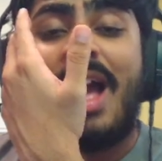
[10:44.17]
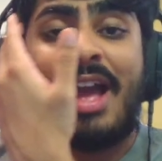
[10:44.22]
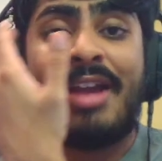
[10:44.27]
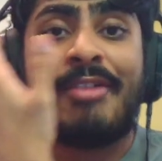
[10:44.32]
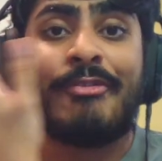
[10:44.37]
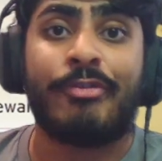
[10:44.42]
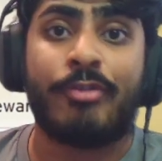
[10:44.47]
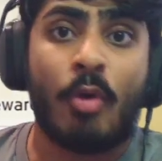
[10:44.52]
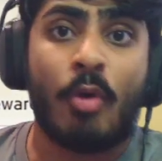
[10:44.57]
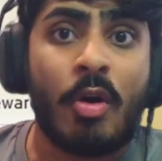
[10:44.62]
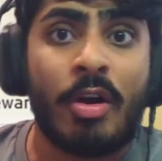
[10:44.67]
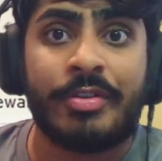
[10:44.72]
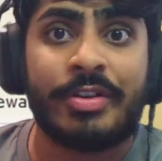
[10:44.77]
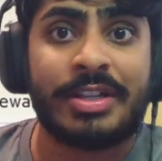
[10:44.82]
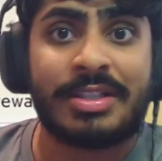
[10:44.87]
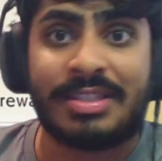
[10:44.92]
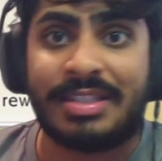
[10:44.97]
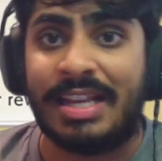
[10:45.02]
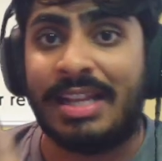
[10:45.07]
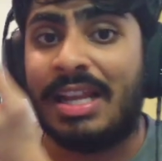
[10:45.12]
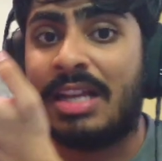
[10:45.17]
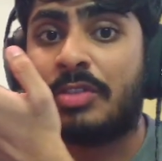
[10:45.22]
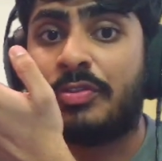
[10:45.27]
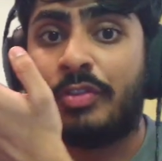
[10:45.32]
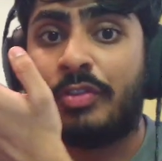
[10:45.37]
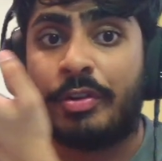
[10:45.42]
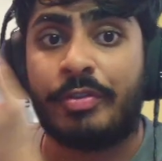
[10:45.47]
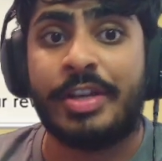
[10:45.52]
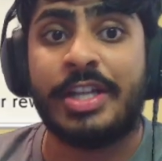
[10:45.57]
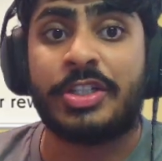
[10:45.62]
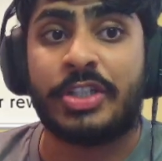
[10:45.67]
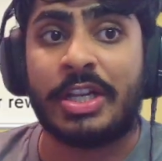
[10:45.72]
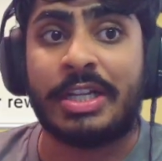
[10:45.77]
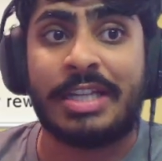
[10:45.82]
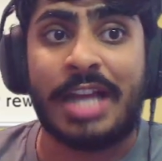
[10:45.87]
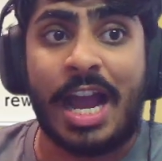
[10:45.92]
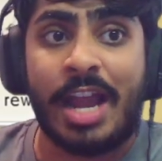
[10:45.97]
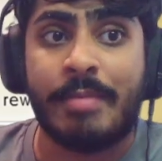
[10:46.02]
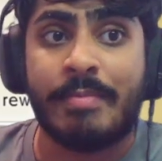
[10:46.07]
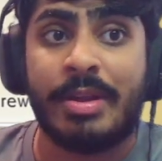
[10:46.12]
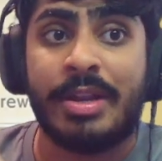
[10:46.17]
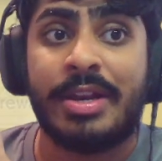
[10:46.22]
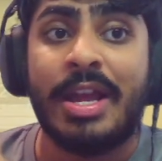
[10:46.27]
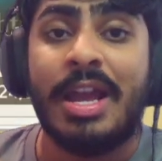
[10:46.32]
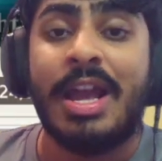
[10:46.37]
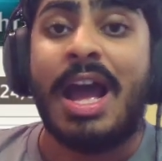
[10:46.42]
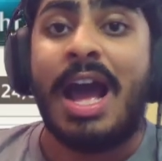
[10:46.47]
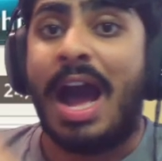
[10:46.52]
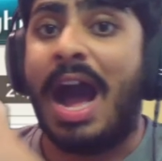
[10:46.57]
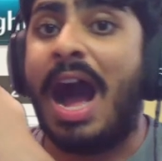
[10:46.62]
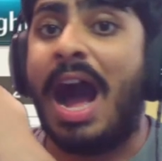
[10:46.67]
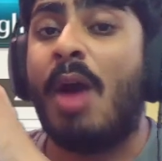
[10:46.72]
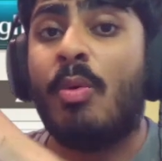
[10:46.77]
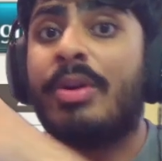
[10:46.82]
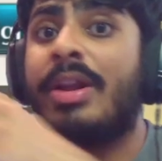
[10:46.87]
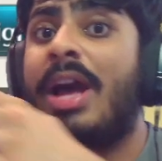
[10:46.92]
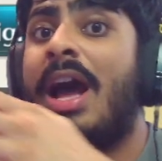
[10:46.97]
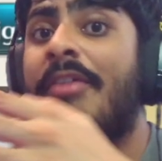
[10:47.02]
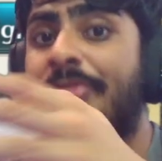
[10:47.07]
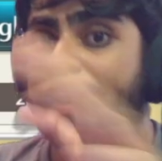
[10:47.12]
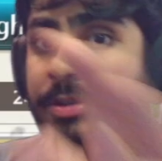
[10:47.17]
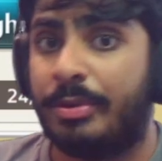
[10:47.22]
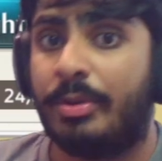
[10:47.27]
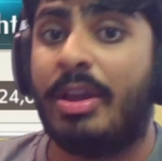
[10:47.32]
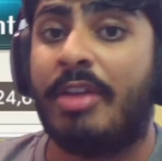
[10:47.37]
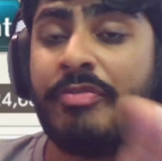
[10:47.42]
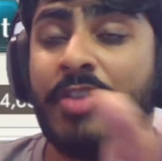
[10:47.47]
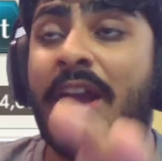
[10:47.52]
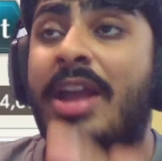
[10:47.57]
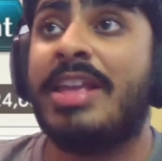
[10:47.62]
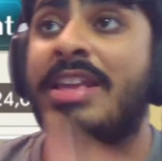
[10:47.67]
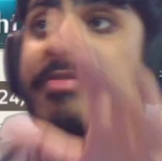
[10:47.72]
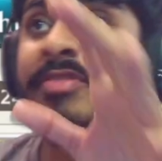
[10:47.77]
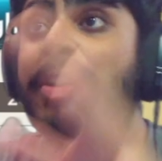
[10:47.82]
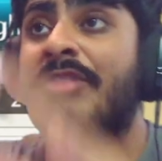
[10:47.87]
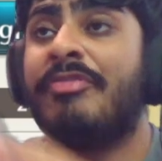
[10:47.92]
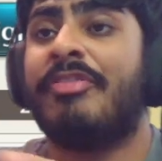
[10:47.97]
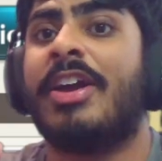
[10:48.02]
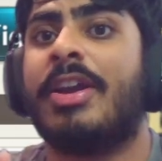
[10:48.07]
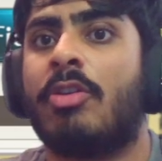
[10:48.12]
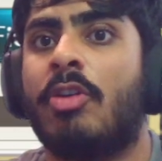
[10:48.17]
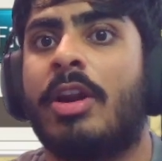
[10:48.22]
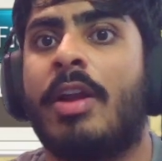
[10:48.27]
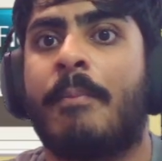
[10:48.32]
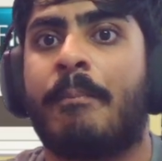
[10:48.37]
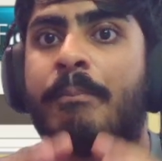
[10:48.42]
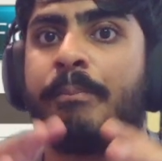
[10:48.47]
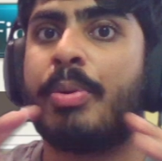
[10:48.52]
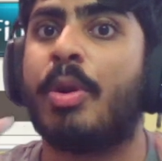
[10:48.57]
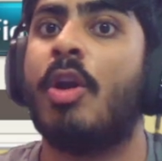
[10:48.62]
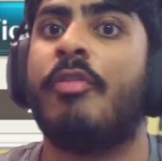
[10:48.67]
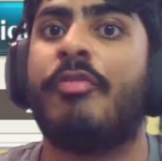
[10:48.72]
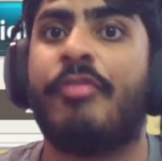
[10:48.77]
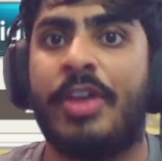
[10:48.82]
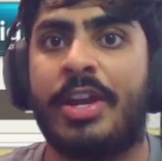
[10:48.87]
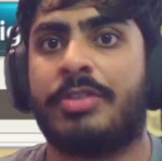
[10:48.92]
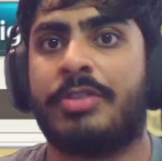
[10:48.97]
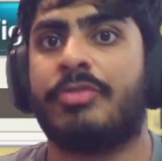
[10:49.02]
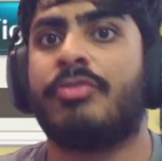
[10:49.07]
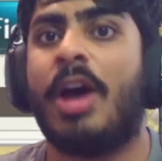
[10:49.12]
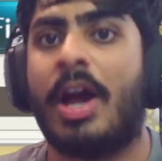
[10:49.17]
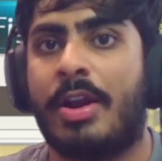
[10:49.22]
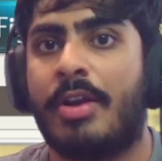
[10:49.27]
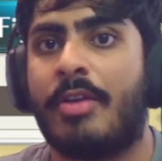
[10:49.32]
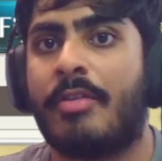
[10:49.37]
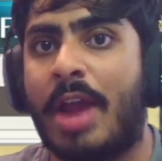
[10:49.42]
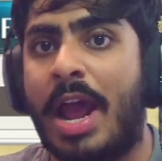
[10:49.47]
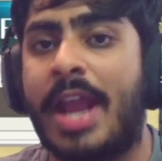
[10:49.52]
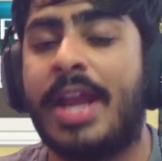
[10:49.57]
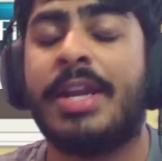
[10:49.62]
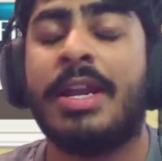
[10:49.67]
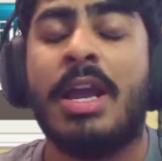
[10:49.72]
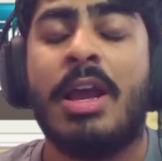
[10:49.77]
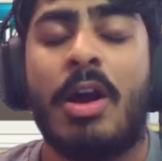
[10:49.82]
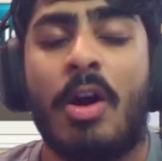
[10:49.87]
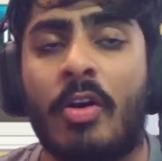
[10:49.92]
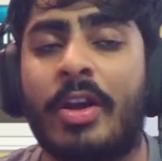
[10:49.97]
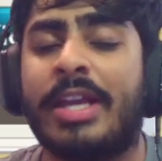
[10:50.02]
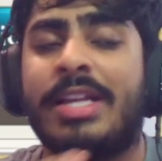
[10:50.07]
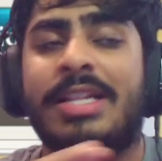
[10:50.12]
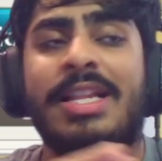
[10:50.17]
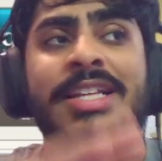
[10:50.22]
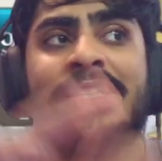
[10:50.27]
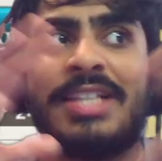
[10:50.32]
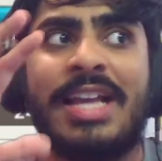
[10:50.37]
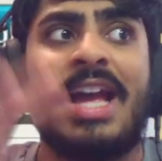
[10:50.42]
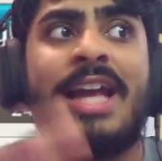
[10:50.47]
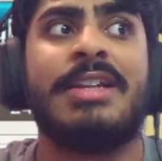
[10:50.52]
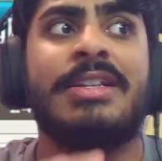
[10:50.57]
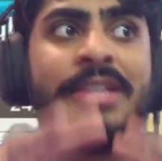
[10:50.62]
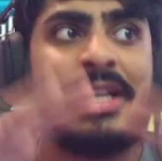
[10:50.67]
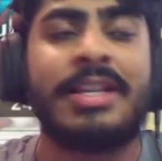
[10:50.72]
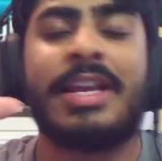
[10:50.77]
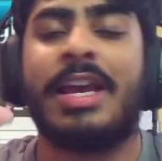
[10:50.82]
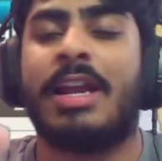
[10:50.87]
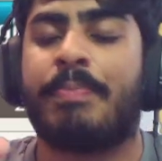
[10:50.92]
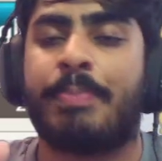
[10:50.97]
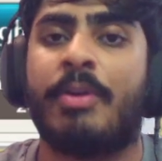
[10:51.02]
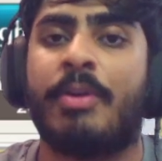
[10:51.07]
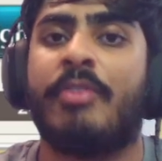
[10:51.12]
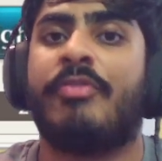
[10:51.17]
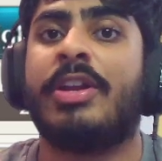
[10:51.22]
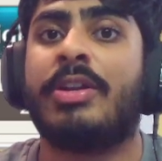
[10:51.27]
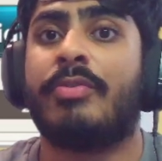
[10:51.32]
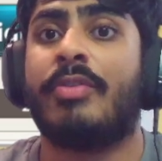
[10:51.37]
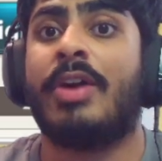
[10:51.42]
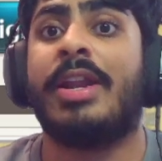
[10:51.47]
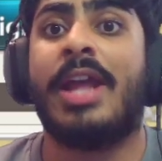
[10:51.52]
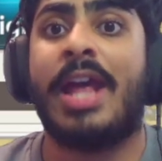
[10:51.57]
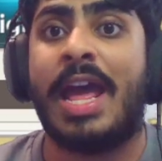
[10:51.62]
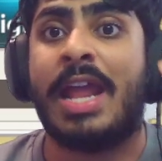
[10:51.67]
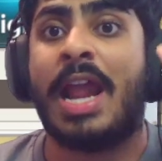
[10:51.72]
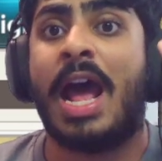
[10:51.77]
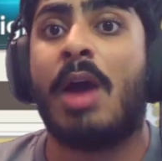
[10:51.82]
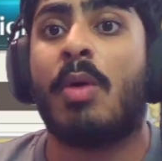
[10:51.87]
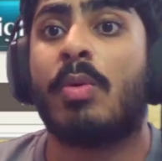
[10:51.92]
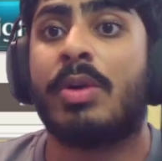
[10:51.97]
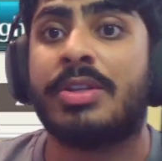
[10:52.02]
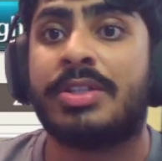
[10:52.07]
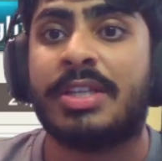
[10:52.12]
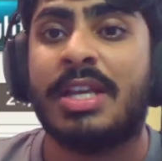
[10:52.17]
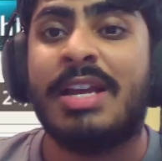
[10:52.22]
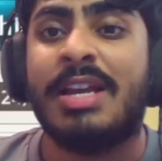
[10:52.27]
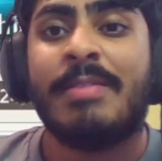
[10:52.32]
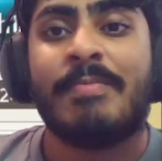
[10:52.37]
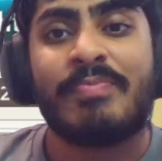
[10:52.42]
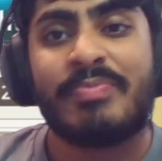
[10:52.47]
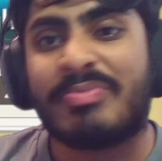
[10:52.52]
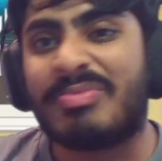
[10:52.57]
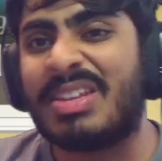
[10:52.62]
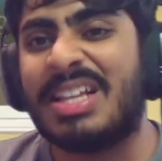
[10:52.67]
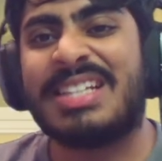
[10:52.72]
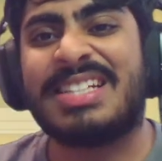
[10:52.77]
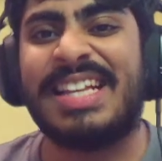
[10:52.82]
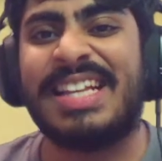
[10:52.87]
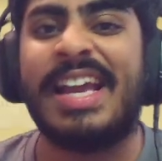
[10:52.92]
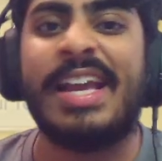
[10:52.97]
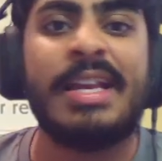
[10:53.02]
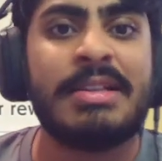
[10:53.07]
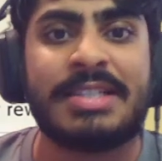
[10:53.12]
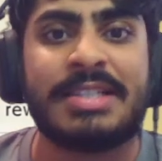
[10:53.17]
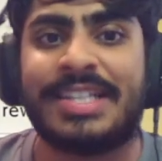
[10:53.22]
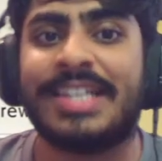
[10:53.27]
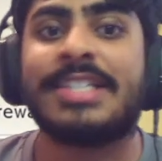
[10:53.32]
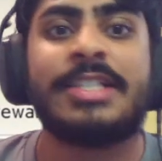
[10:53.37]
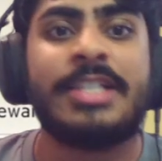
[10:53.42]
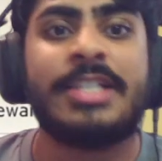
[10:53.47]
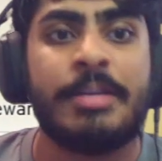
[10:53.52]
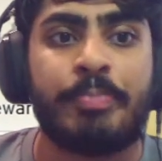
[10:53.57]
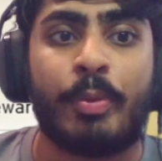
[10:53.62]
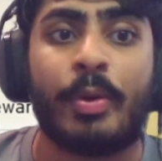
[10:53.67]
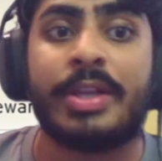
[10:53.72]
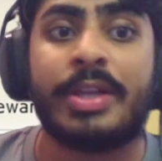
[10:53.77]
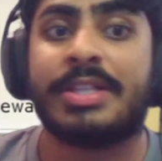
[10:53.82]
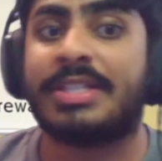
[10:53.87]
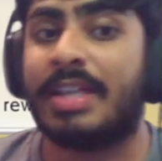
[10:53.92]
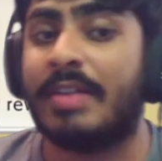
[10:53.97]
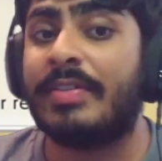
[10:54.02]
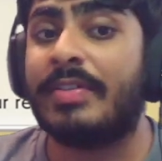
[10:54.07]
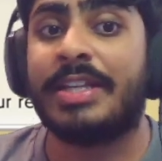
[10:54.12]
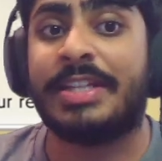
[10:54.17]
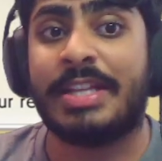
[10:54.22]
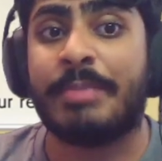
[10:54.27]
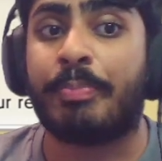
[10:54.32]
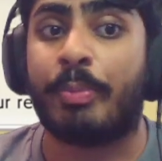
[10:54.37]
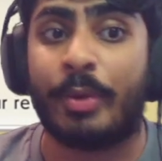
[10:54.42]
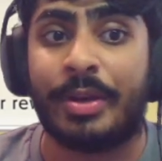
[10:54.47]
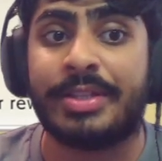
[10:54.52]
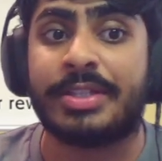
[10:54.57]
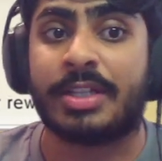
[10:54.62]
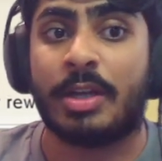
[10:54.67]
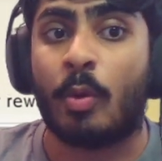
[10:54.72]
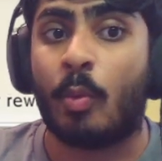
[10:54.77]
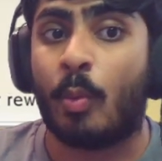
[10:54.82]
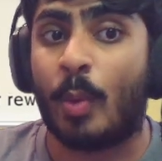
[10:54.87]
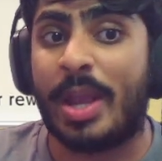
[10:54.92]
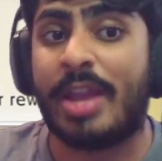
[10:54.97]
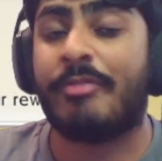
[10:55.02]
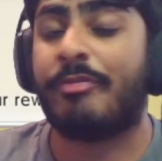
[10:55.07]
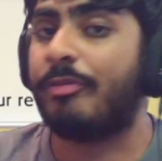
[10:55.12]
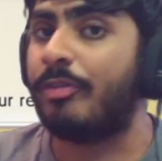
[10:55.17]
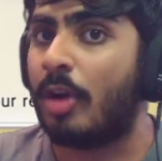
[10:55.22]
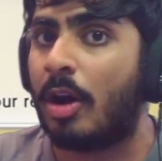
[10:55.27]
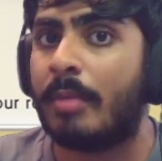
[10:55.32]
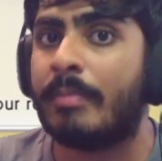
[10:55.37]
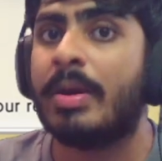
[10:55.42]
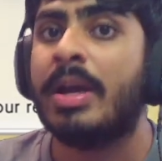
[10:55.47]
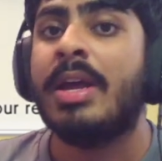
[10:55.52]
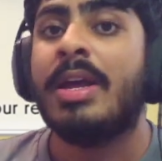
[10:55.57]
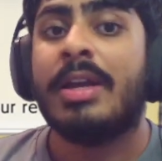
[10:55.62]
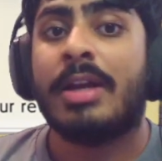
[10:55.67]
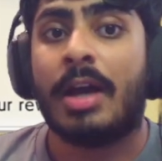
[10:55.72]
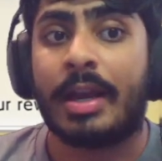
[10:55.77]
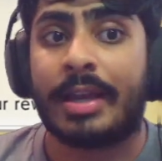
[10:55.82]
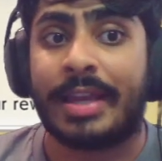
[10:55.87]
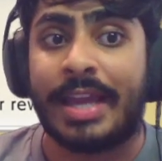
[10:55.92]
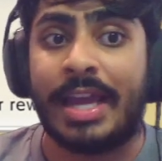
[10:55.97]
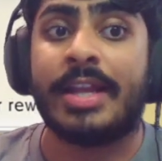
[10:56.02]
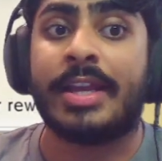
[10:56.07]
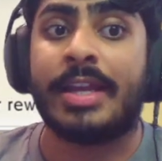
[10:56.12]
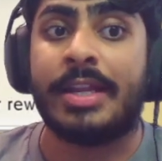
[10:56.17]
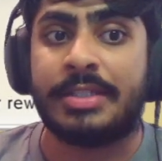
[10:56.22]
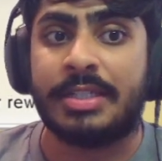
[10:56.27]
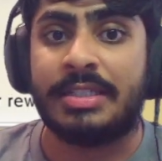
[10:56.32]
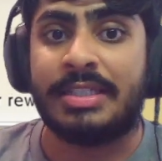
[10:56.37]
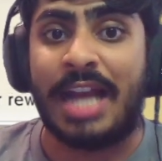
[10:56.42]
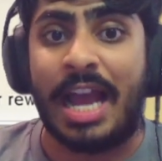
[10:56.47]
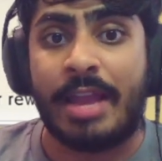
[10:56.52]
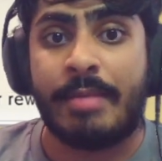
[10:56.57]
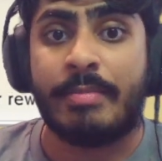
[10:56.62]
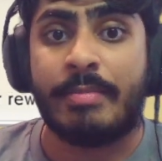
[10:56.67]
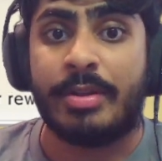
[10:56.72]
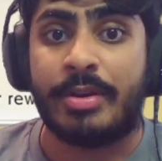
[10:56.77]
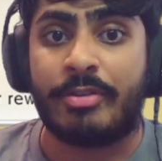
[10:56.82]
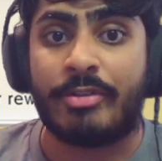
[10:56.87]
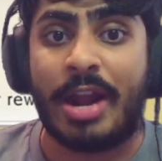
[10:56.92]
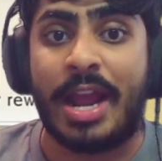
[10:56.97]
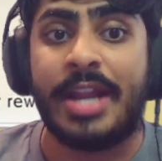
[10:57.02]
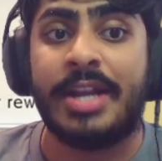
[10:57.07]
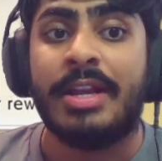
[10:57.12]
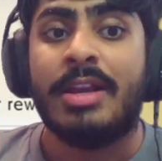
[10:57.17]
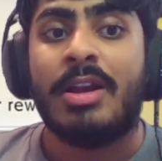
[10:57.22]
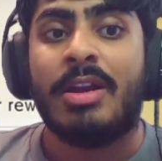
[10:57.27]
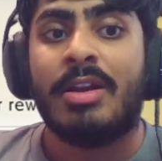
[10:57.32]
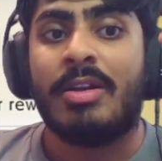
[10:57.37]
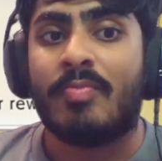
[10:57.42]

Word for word: and 400 salas for reaching Diamond. I would have to do, if I even if I got a perfect run, right? Okay, let's say I didn't get a perfect run and I was, say, 60 points, 70 points away from uh, getting into Diamond, right?